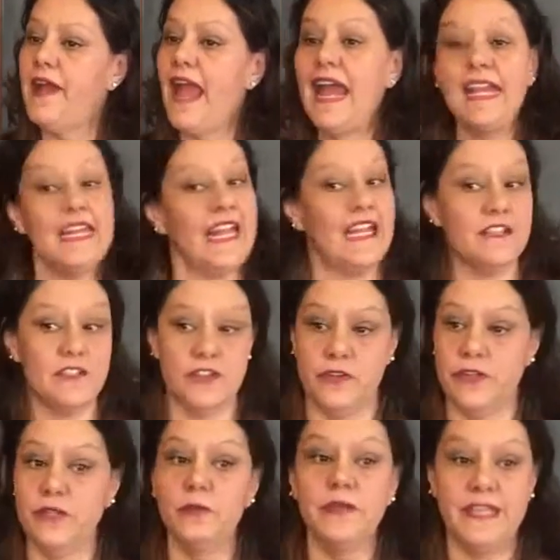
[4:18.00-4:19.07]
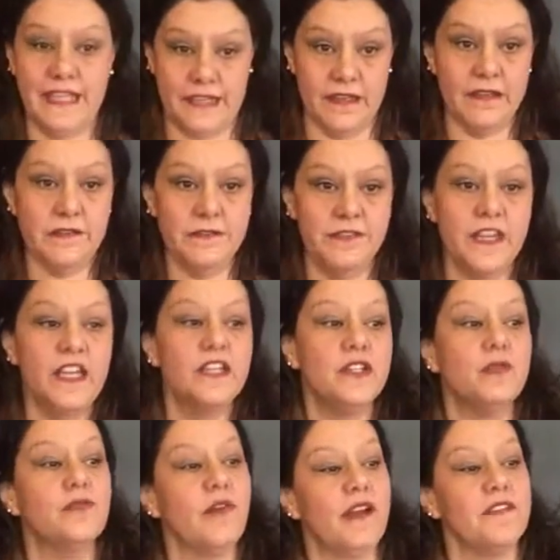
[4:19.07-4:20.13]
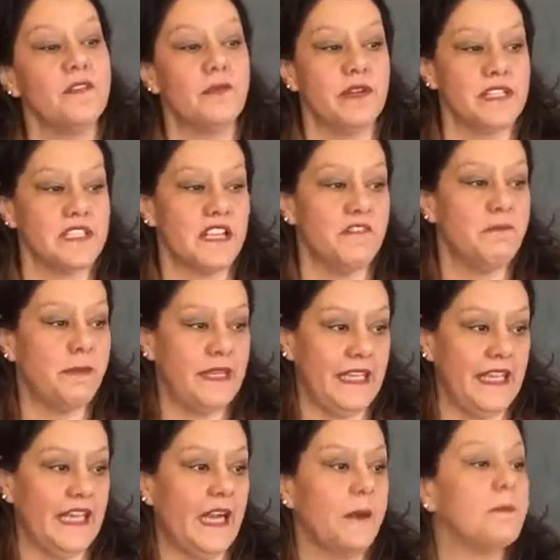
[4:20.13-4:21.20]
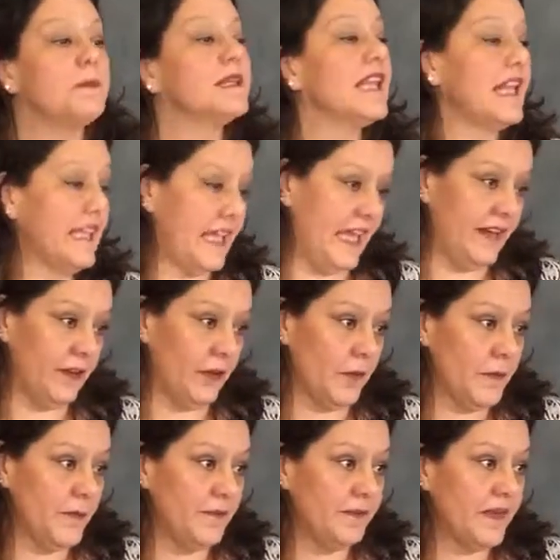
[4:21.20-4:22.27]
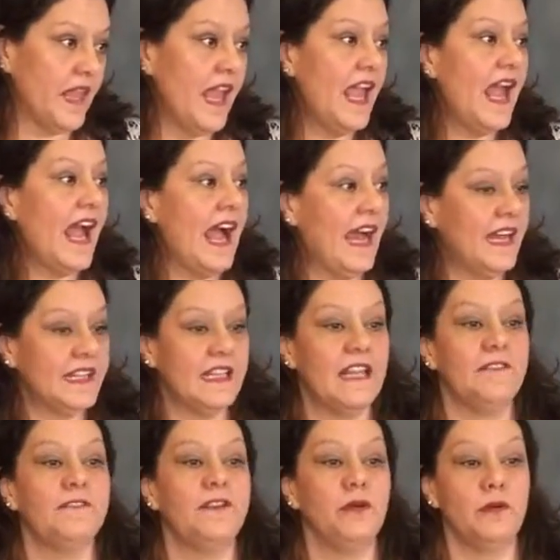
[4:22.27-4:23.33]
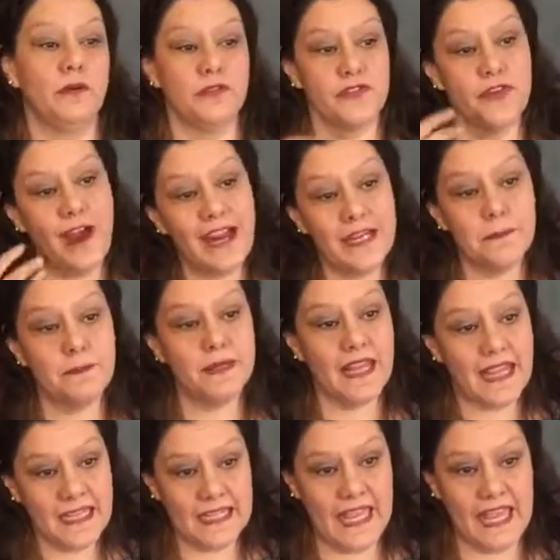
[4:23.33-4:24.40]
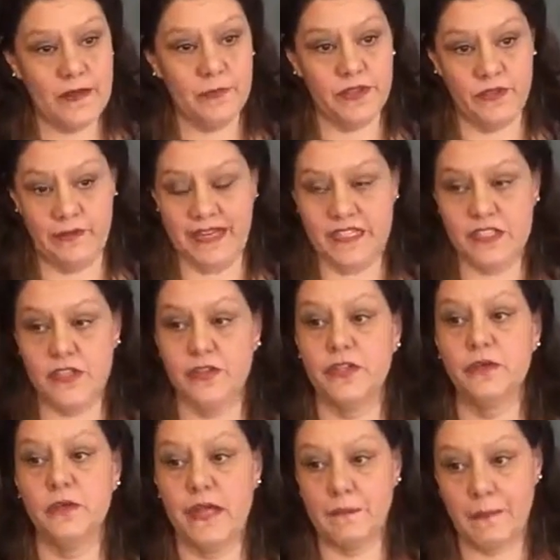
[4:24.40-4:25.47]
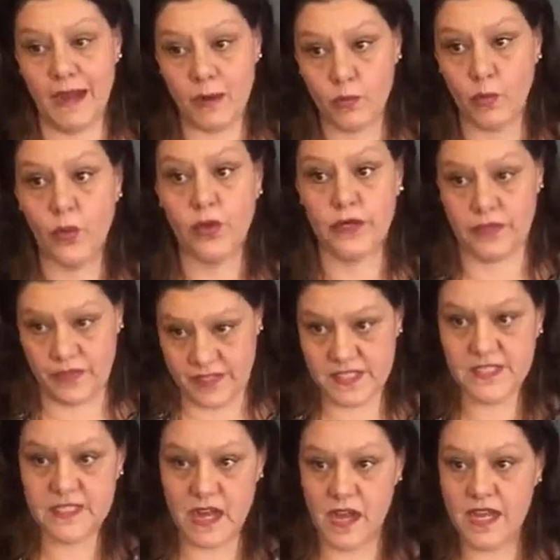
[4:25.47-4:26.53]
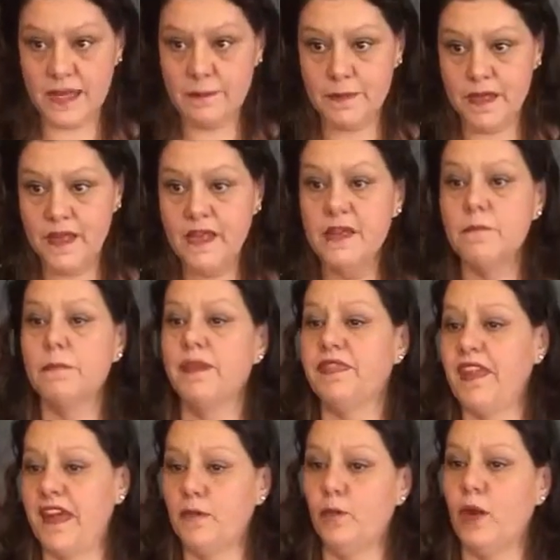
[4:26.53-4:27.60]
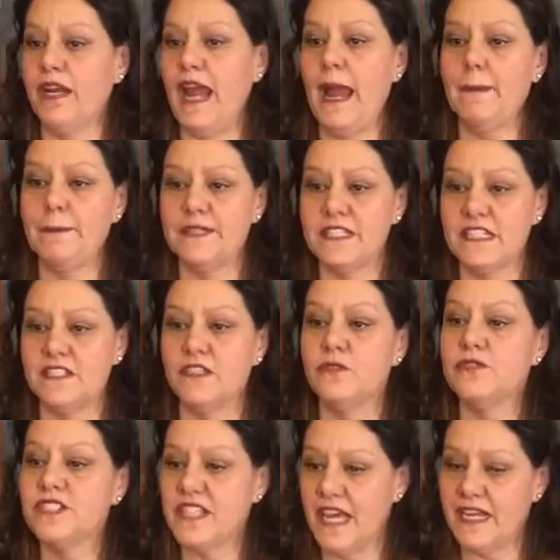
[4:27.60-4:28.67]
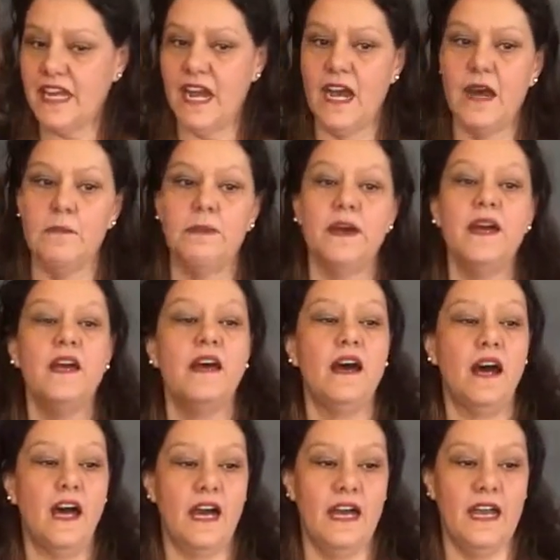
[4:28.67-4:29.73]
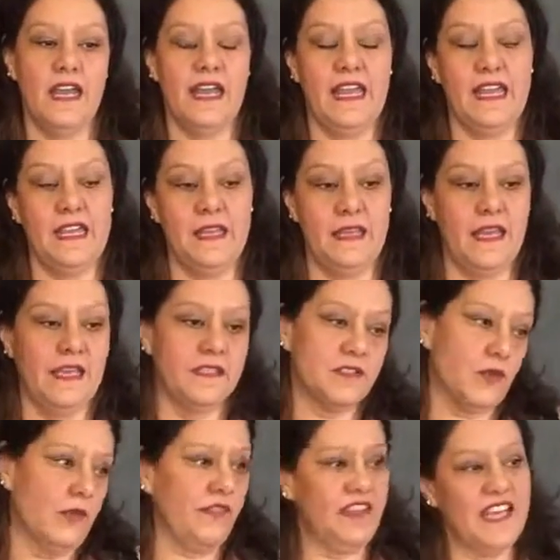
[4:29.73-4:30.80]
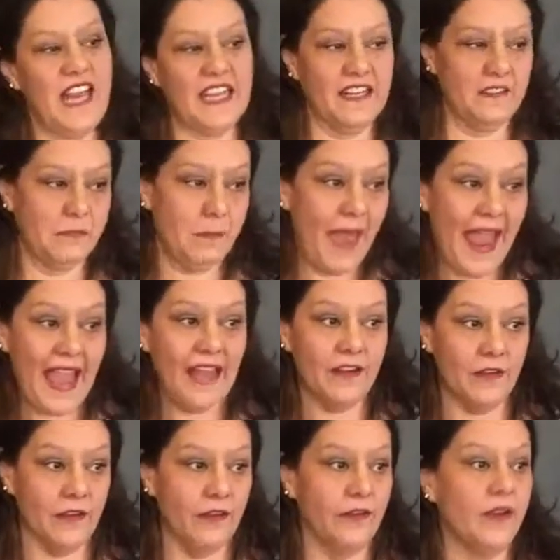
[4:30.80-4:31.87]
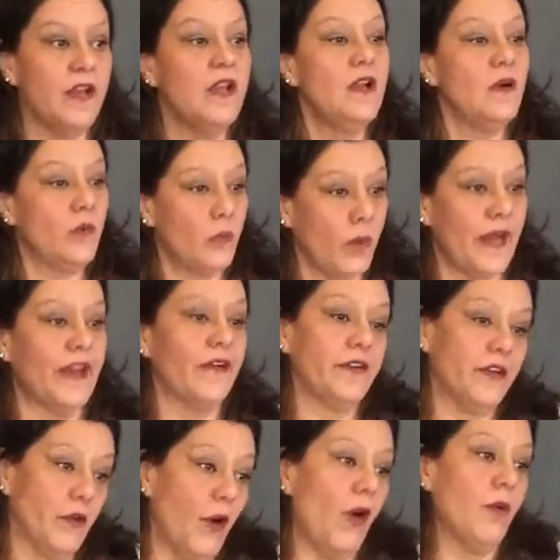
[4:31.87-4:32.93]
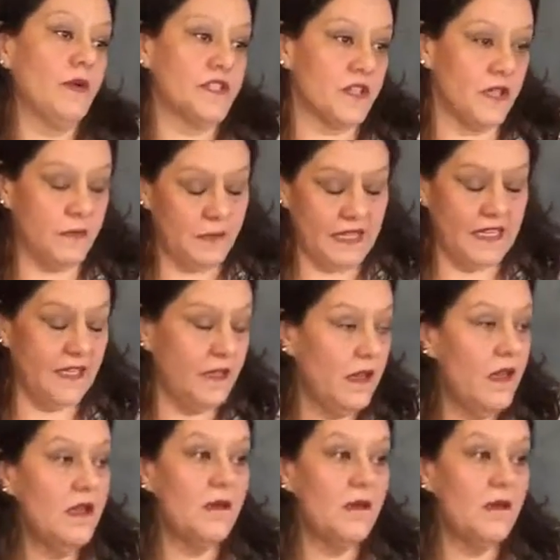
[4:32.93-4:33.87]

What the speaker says: any answer you give, you run the risk of being a placater. And if you try to placate with your answer, it might work this time, but then what happens is you set up a sort of a negative pattern where you're always going to be